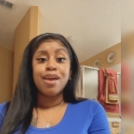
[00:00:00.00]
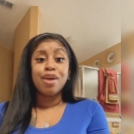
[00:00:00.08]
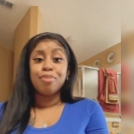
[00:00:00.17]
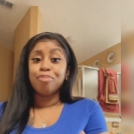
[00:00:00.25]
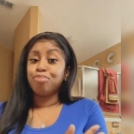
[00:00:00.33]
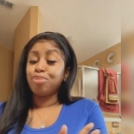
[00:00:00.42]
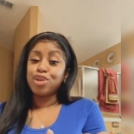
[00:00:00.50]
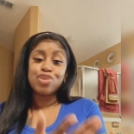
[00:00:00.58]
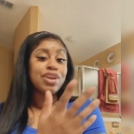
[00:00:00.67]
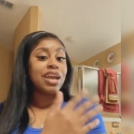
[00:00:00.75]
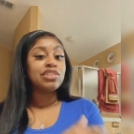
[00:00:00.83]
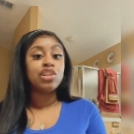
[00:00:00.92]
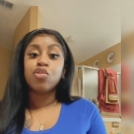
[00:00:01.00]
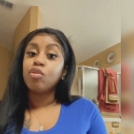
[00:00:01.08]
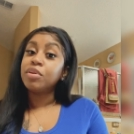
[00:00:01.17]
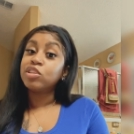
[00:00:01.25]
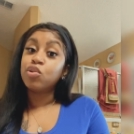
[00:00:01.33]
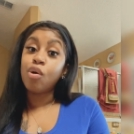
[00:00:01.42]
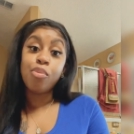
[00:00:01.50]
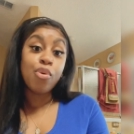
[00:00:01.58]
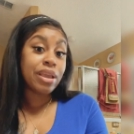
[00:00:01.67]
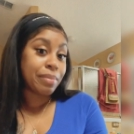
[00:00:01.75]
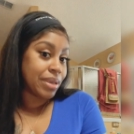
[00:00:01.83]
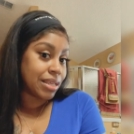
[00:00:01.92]
bring you guys along with me to
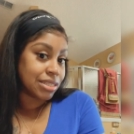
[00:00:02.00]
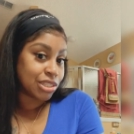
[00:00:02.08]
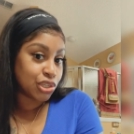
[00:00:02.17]
appointments,